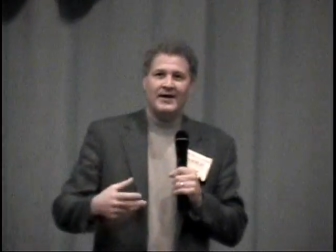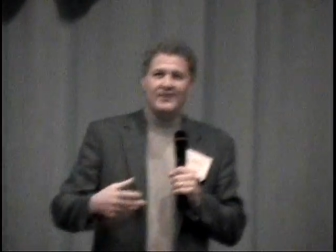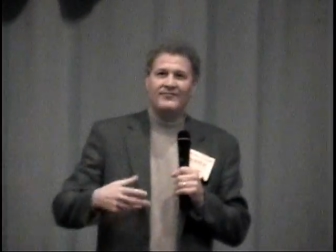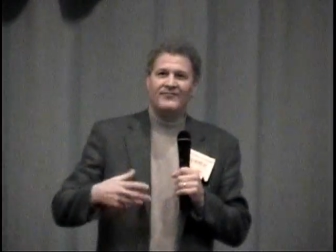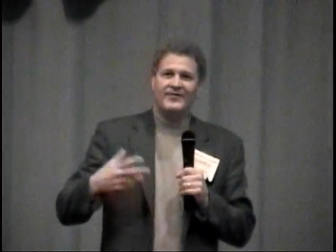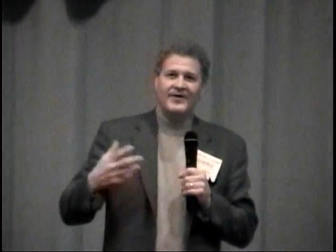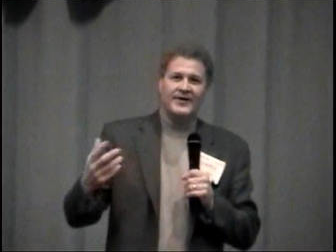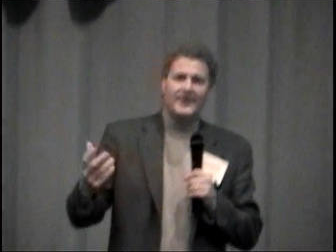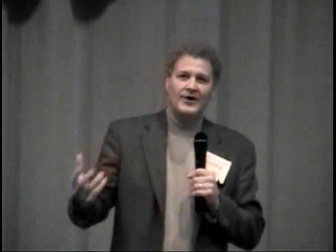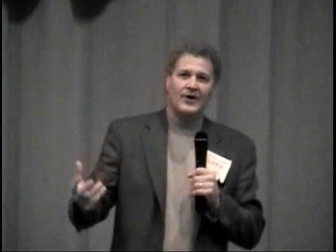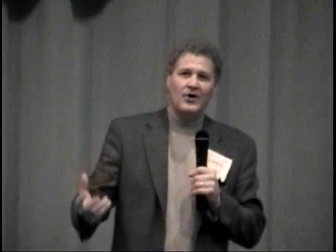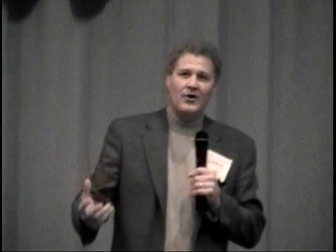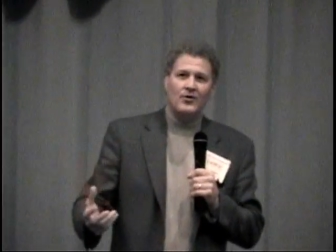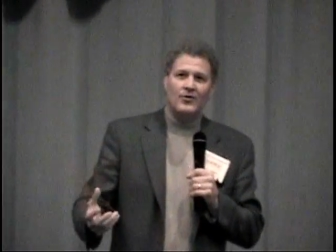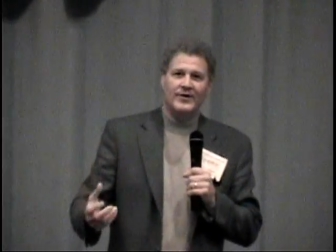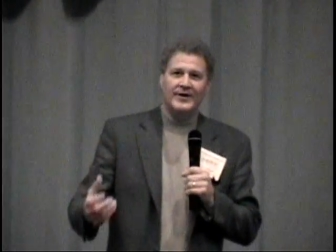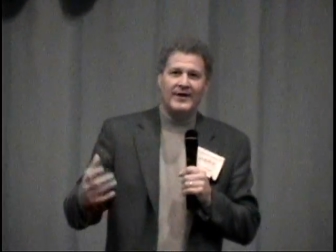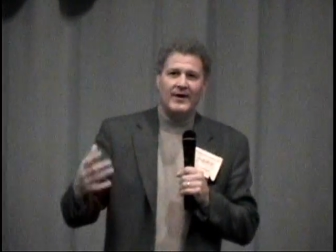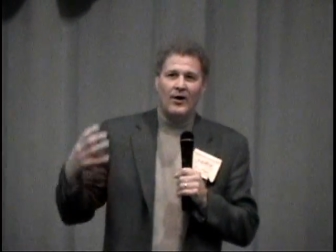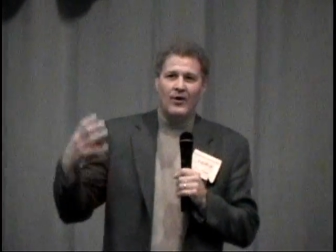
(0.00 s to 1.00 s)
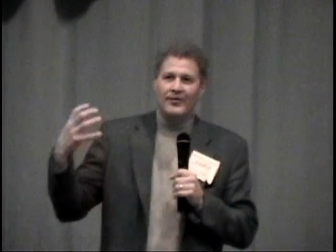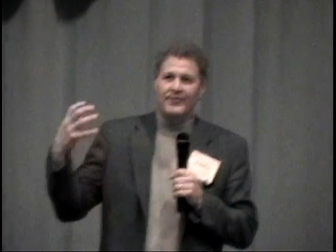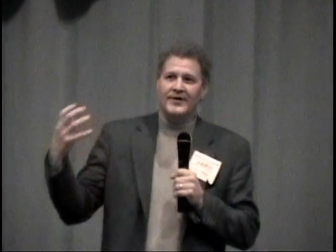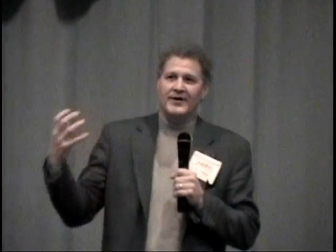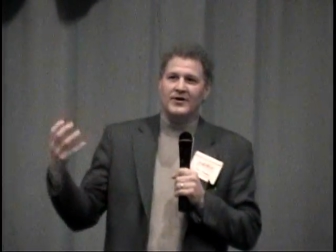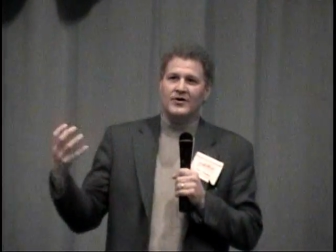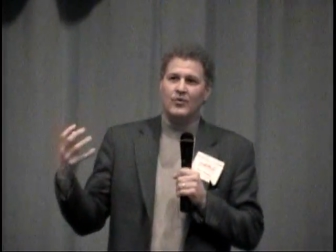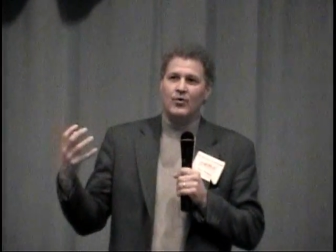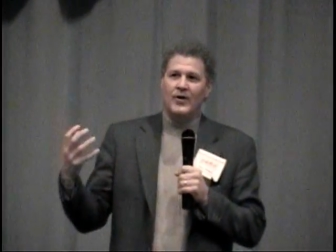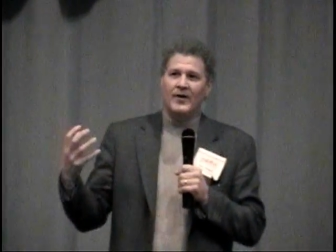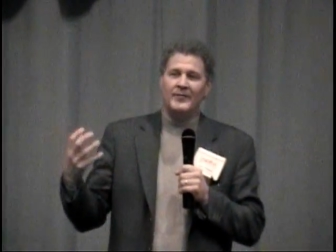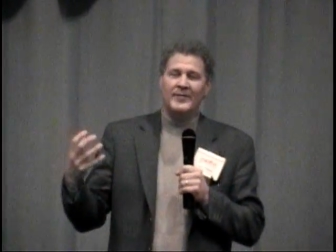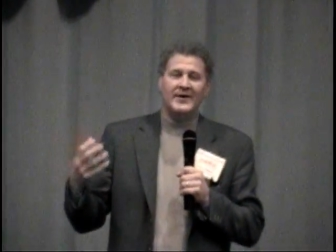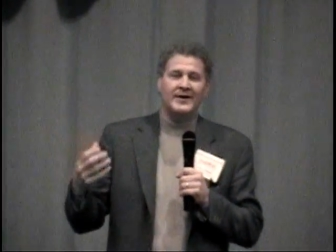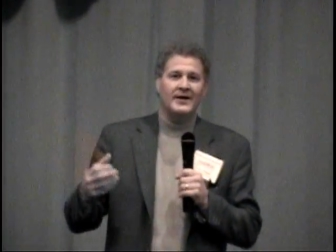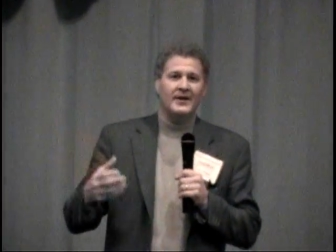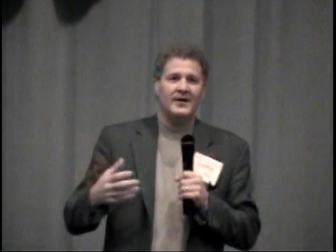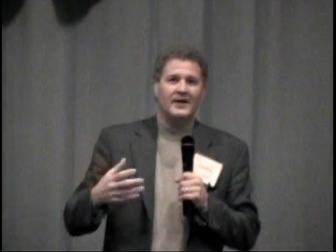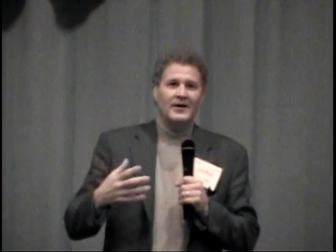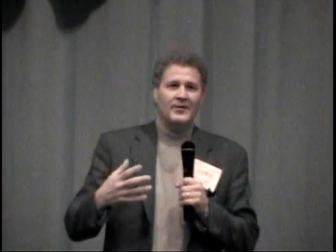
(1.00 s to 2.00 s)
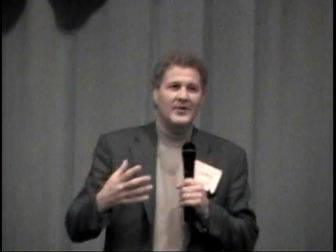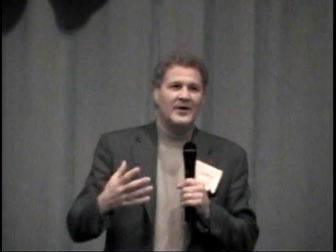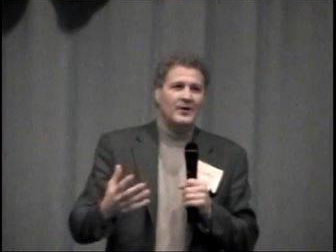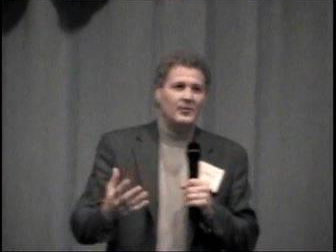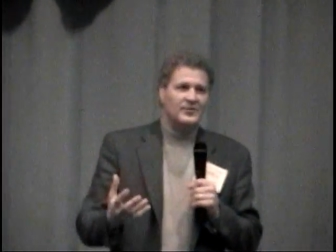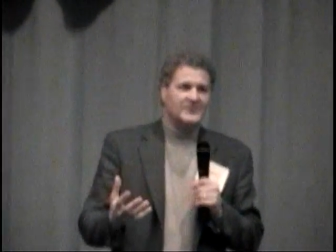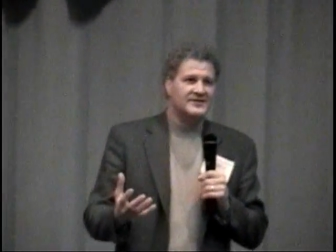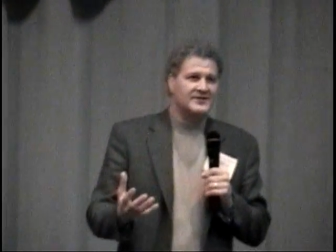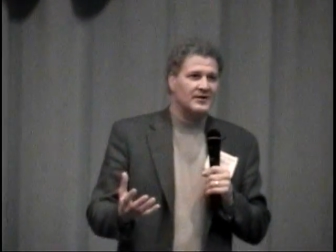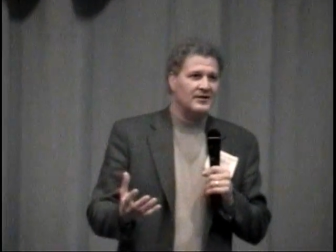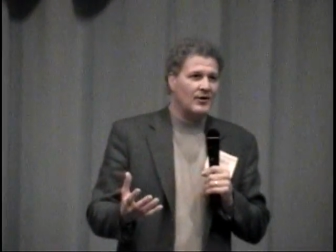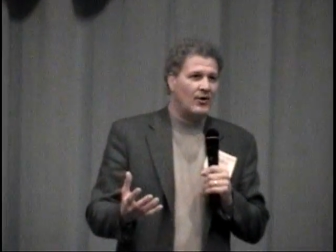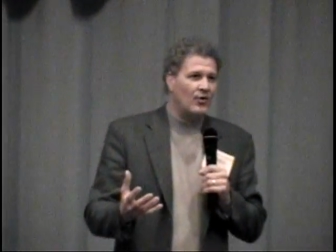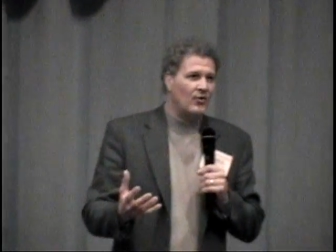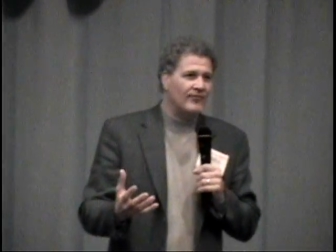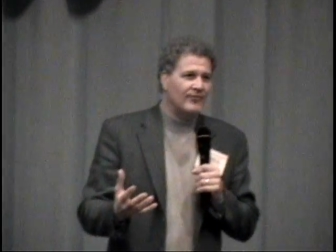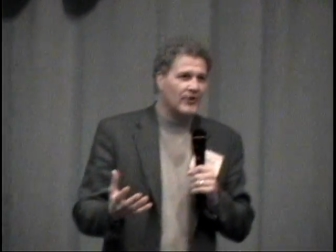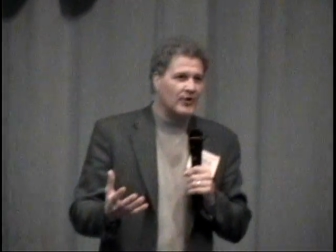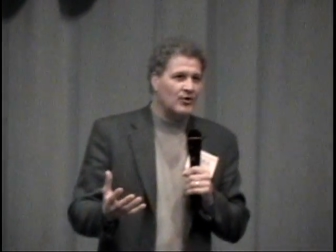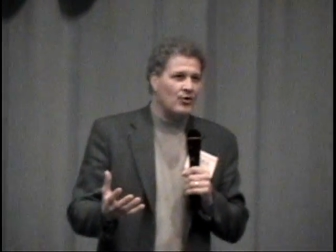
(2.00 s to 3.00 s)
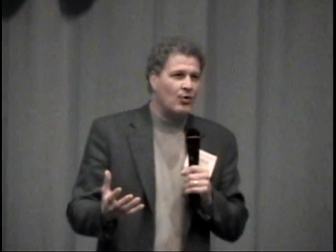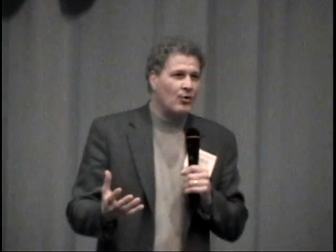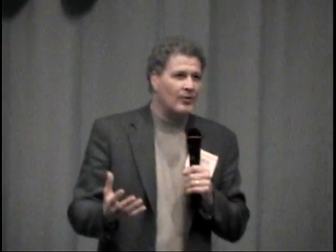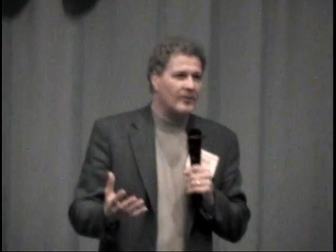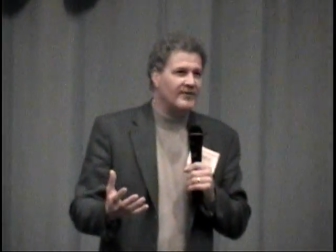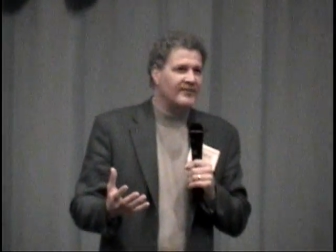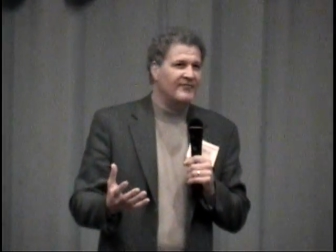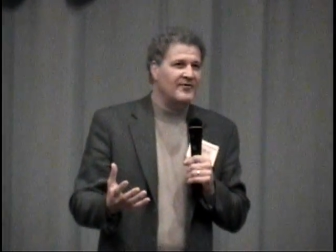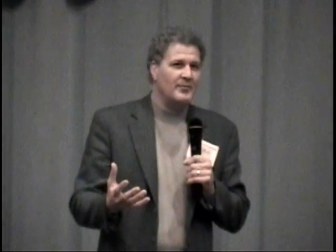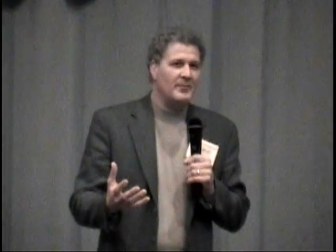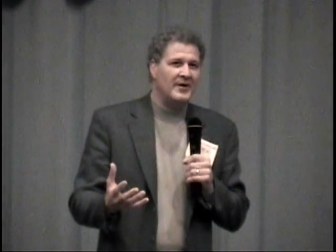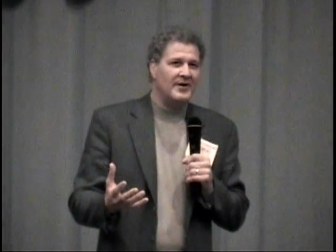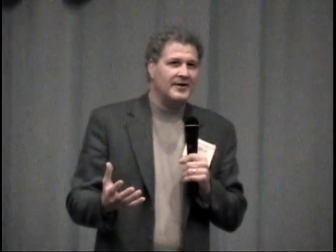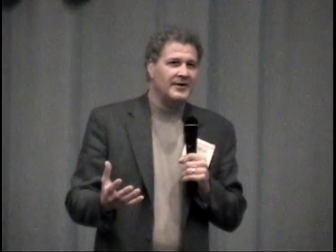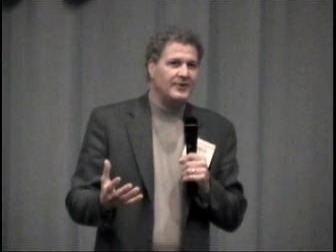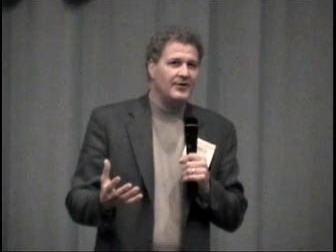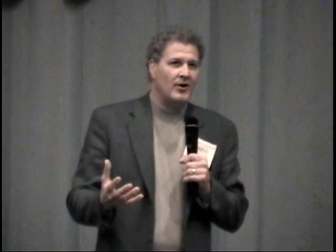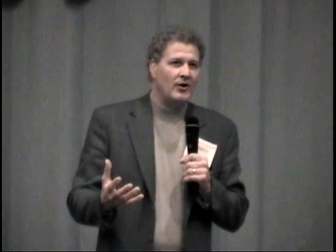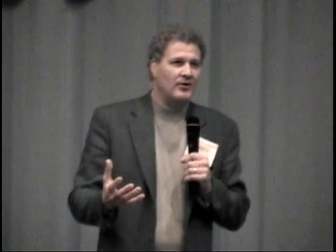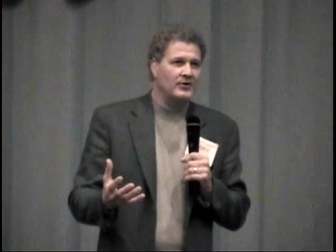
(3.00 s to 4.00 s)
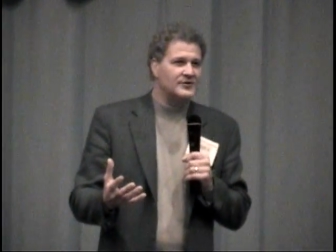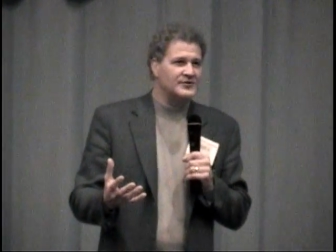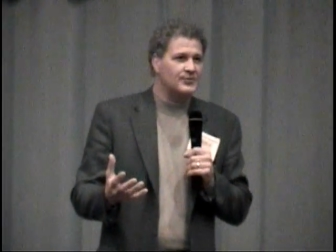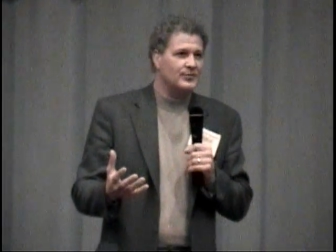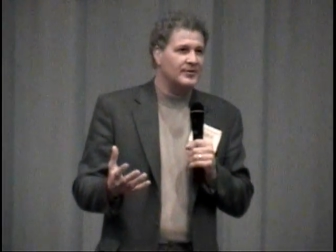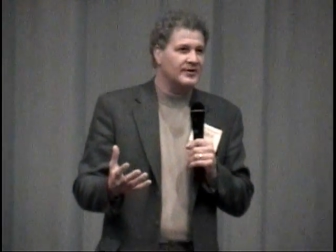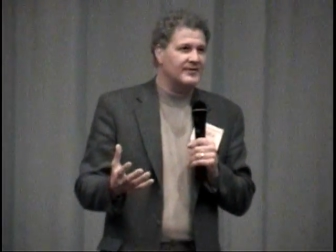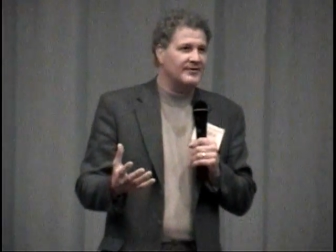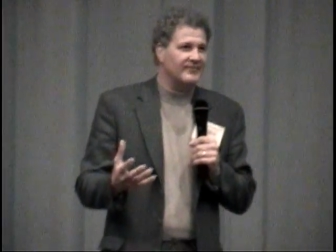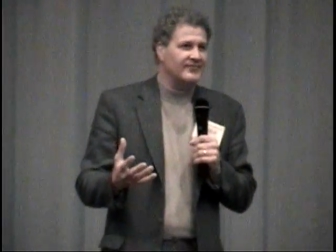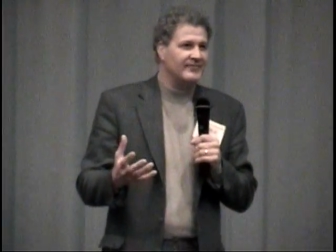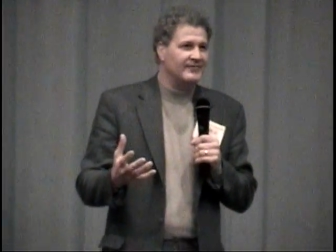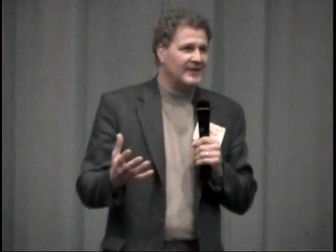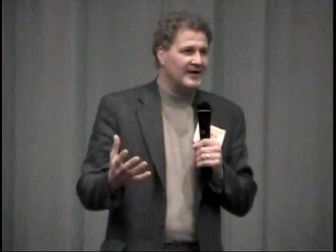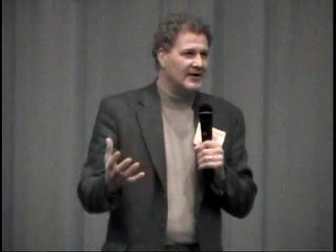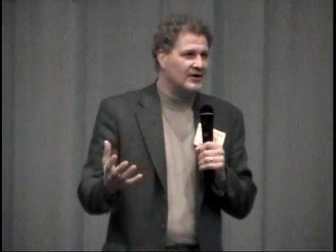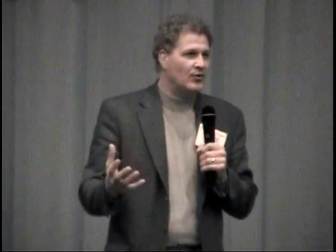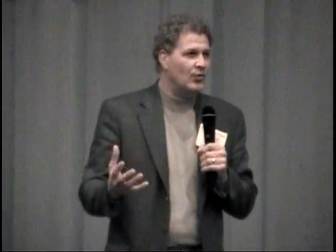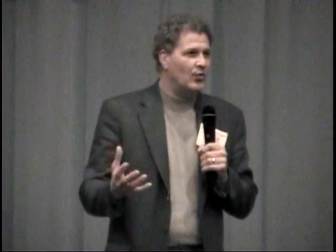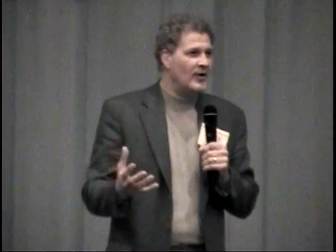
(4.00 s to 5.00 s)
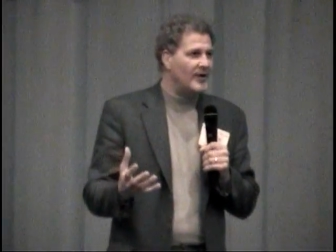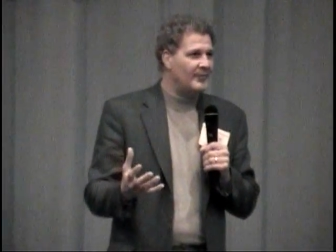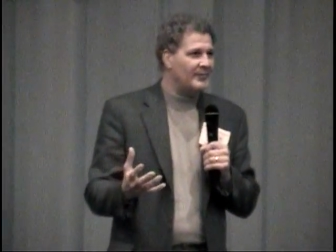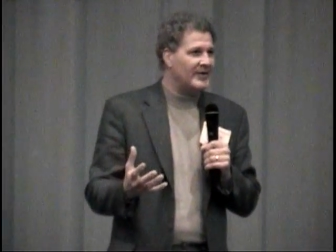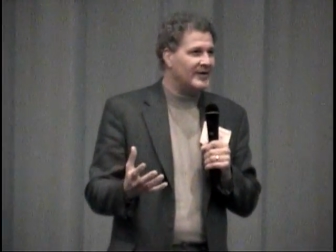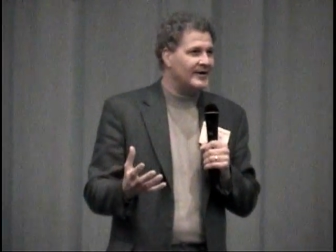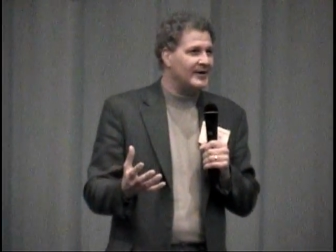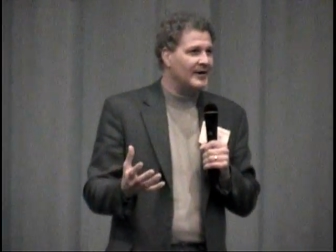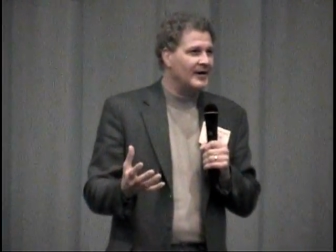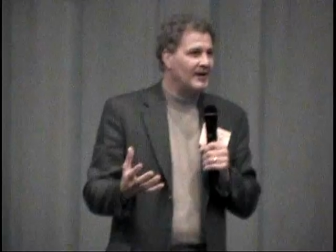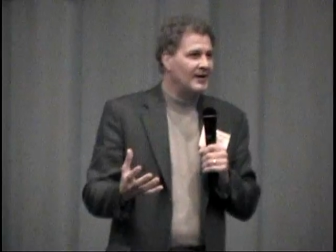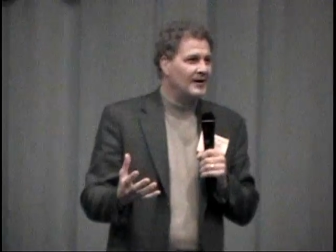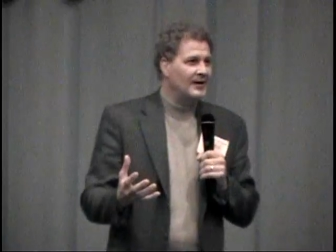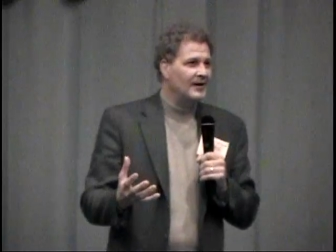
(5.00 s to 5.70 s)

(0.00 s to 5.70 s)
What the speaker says: and video and all the equipment, it was over $250,000 worth of equipment.